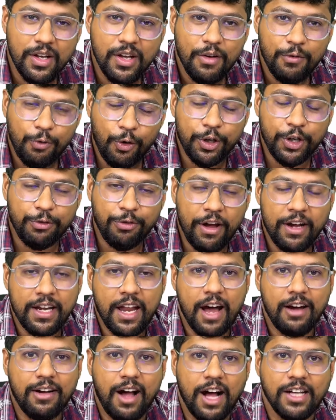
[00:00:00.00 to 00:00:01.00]
45
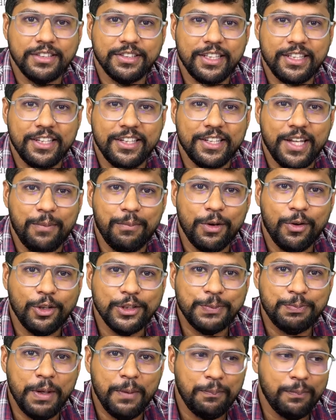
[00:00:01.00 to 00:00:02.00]
lakh caste in India, because
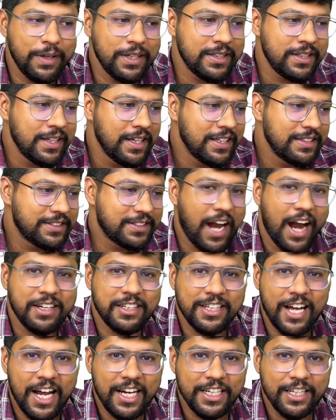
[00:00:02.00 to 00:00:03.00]
people
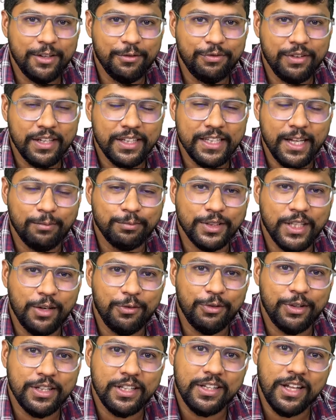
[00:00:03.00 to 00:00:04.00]
started identifying themselves
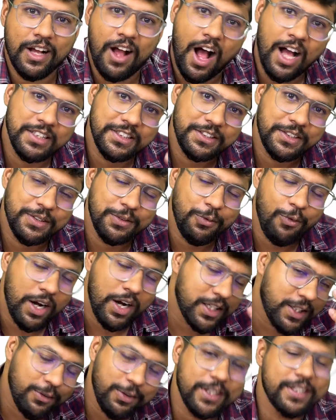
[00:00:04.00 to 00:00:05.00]
with the caste
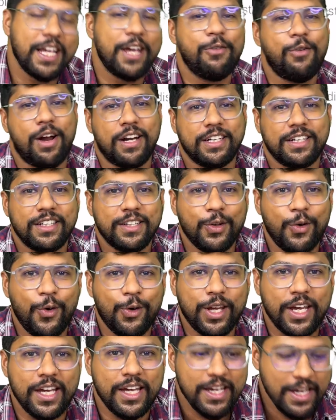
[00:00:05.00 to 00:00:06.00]
whatever they wanted.
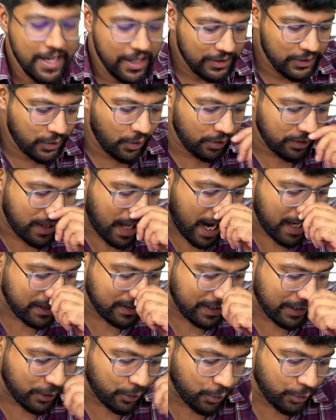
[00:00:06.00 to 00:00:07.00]
Okay, so that
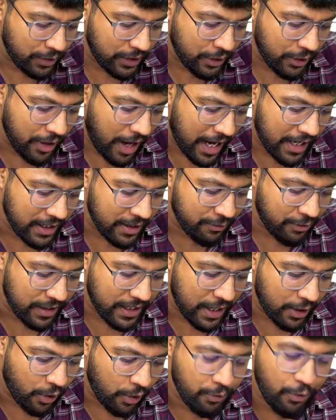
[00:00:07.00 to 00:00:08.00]
led to the identifying around